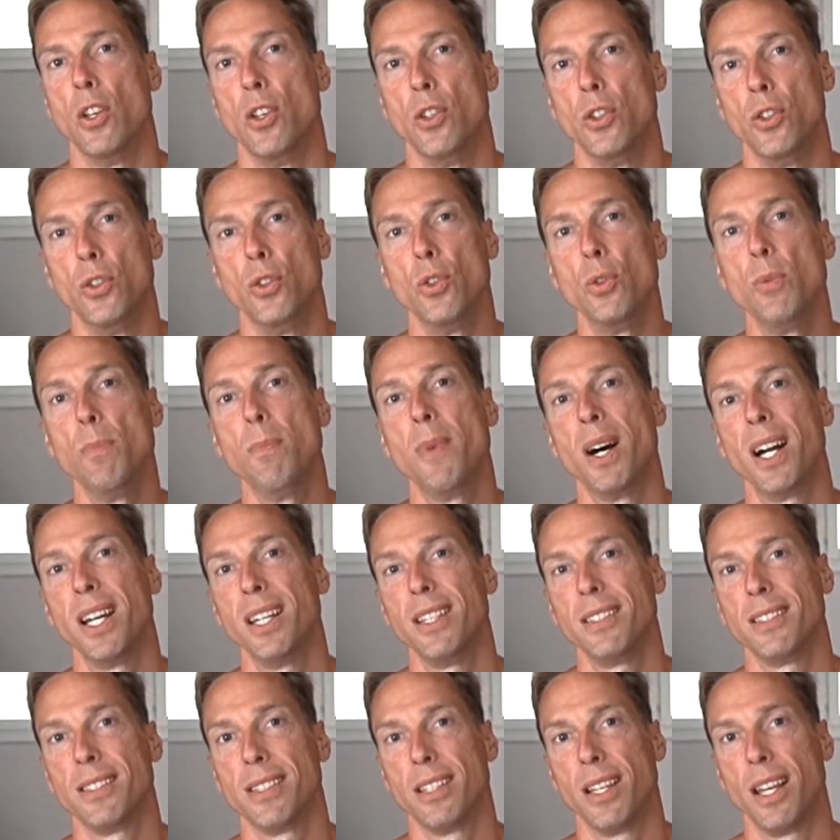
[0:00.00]
you
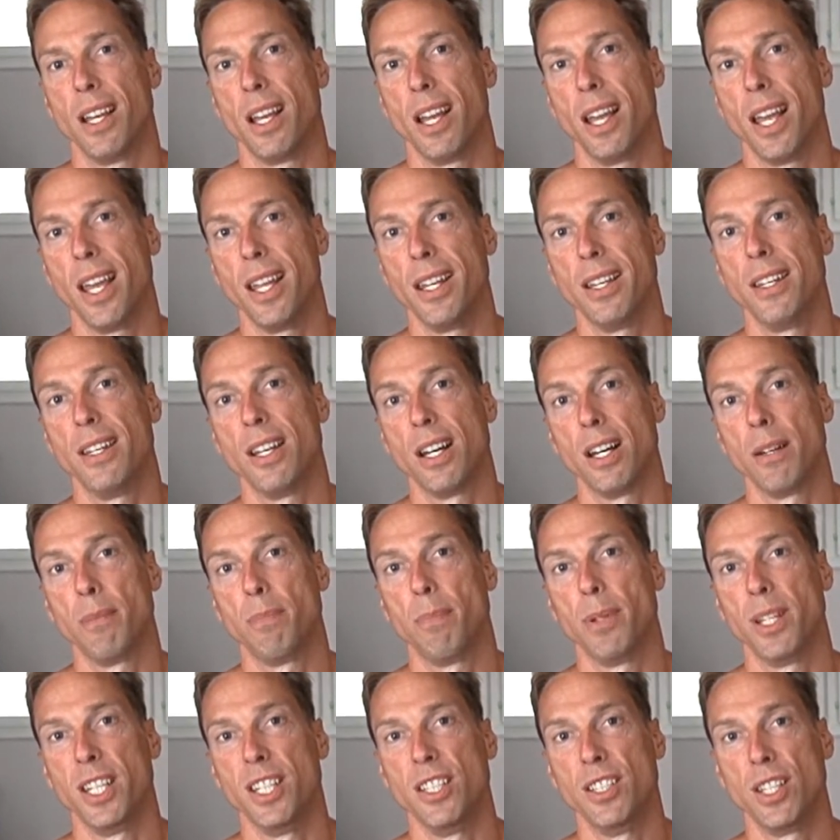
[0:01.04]
might end
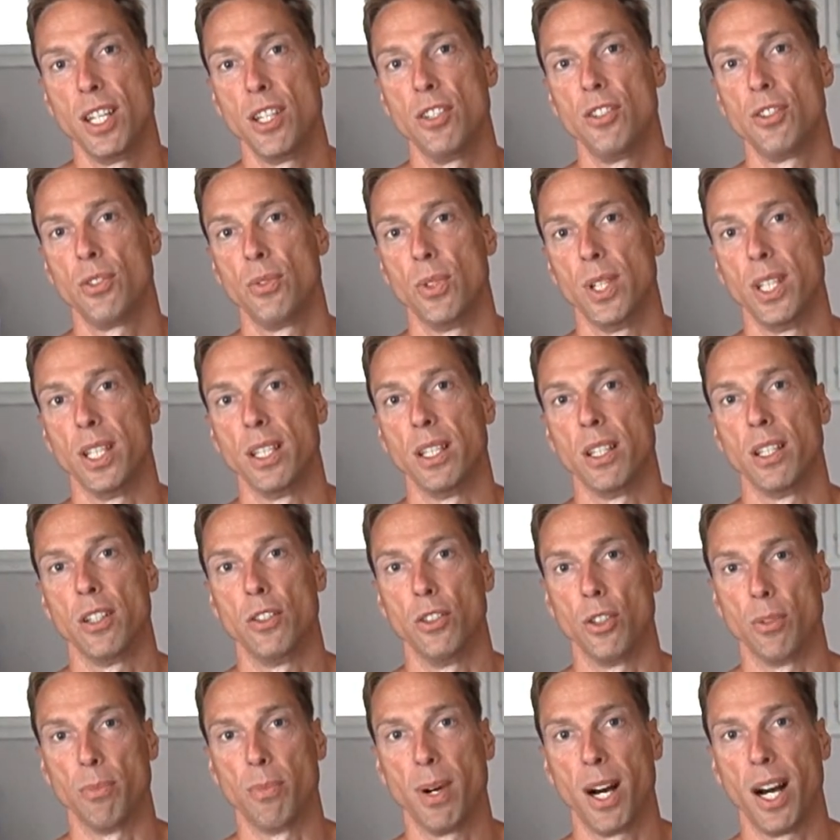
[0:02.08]
up endangering
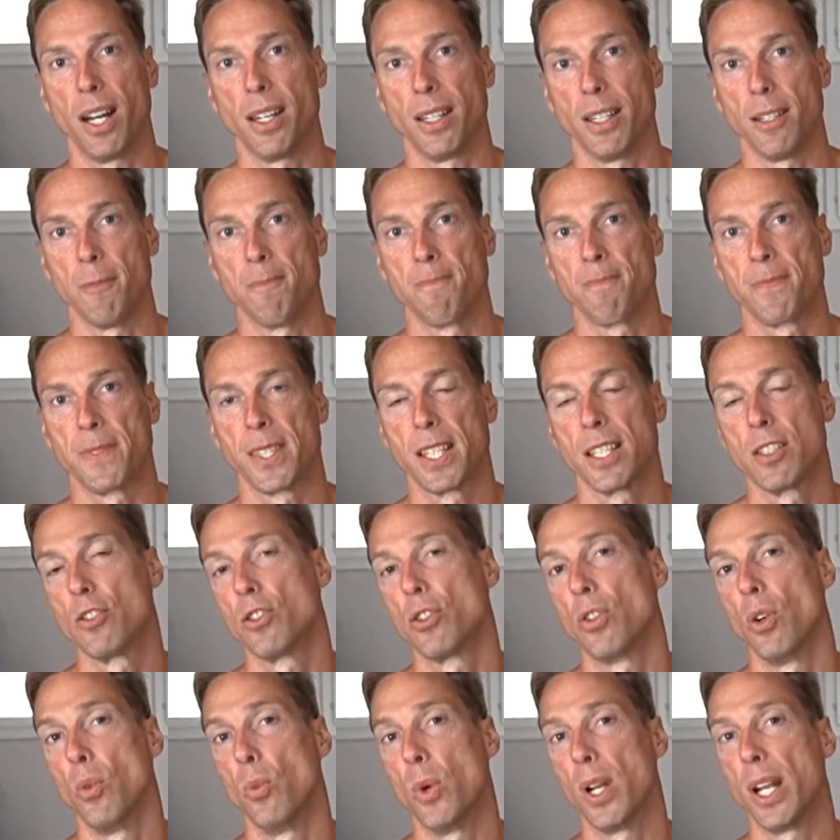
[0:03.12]
your body.
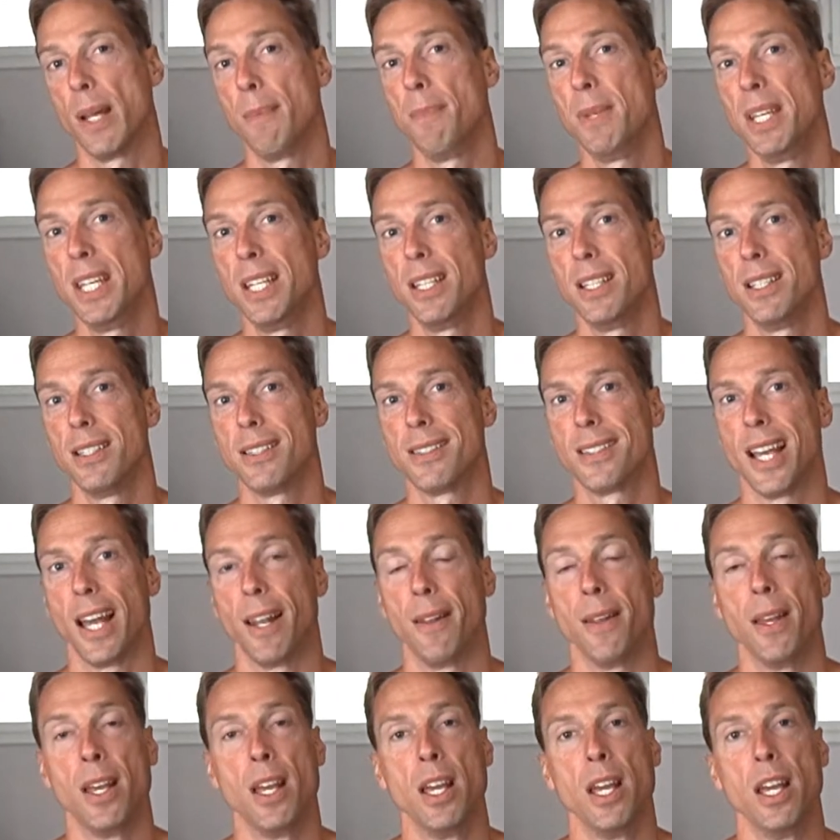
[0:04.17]
So what I mean is
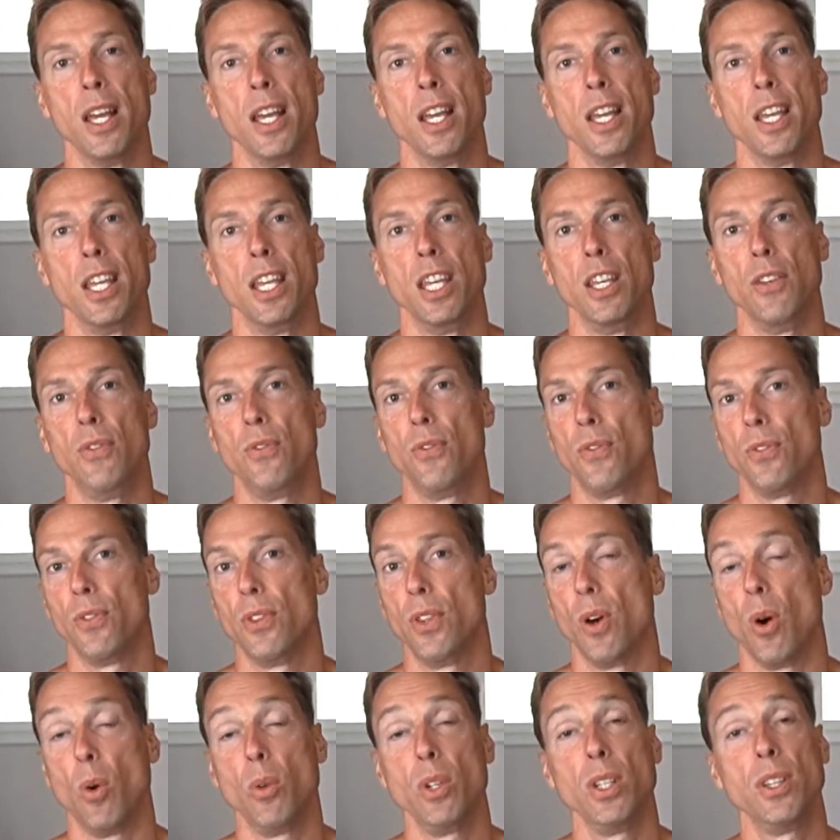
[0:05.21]
that if
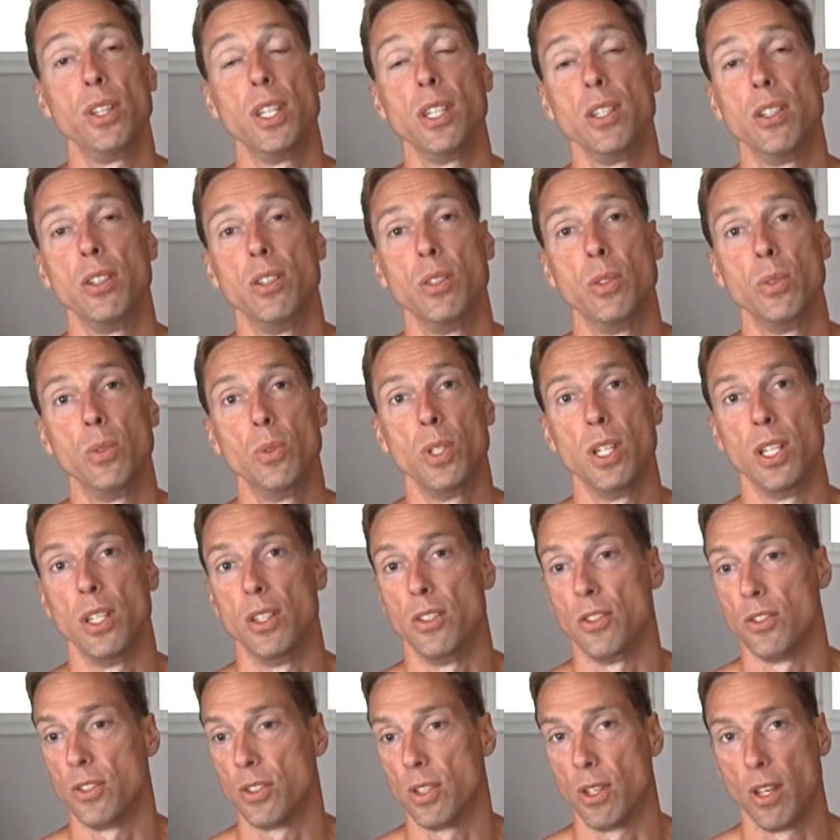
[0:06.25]
the only thing you do
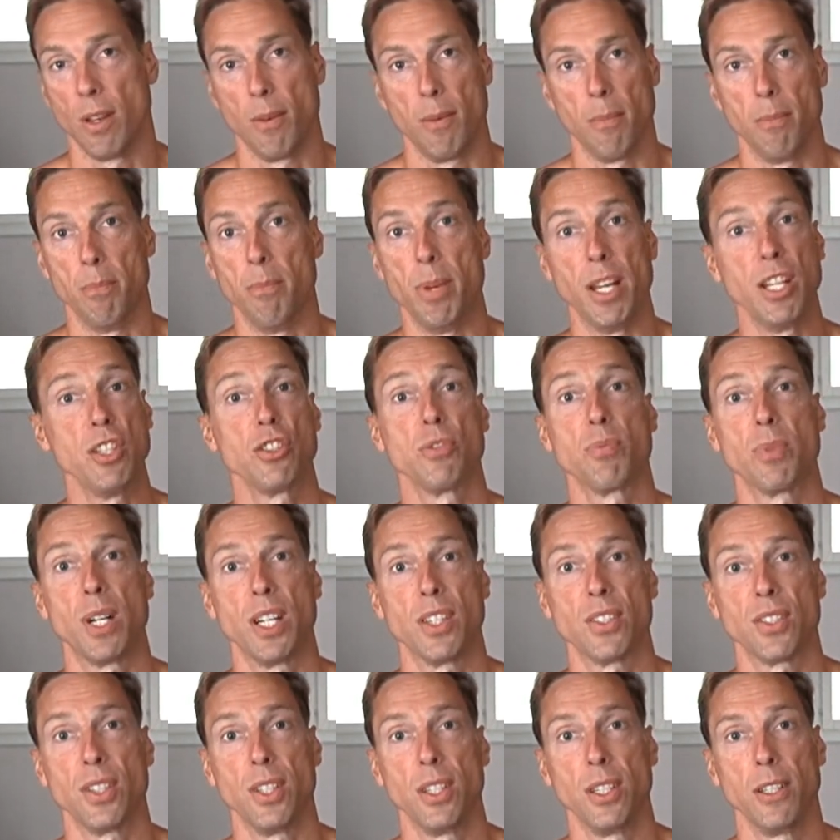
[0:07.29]
is bench
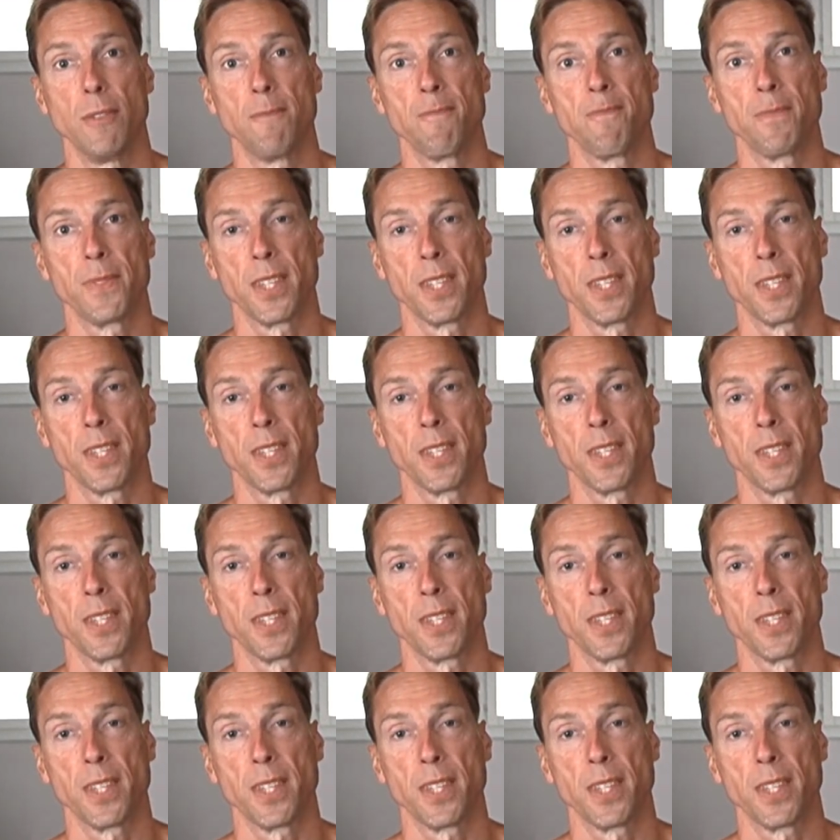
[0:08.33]
pressing,